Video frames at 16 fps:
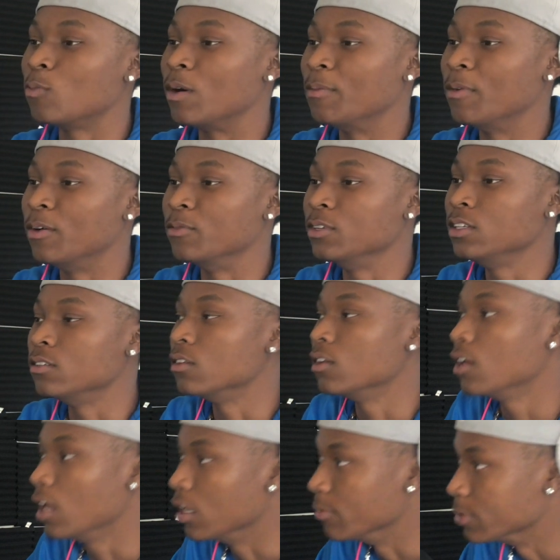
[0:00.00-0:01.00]
my mama. Hey,
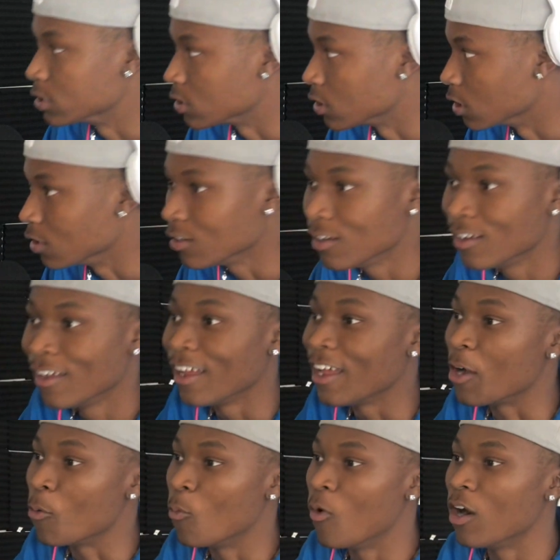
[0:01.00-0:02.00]
Mr. Nigga,
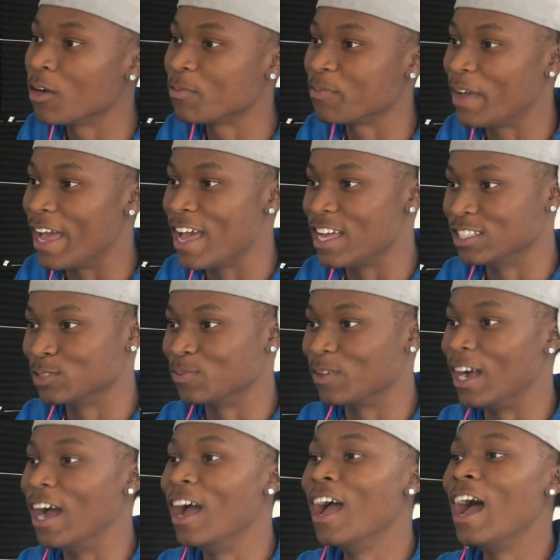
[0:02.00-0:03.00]
and walked past,
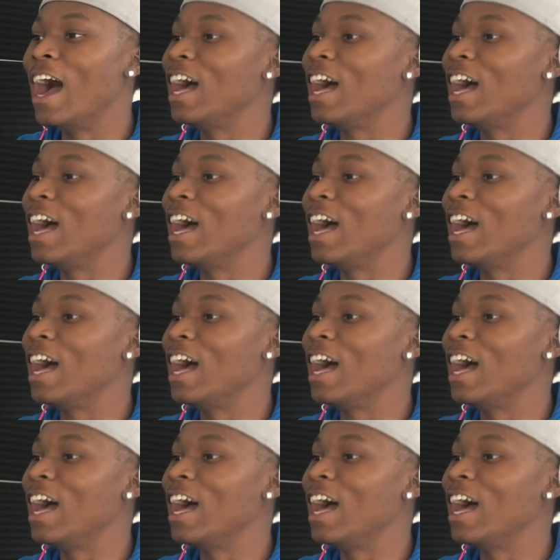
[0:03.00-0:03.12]
bro.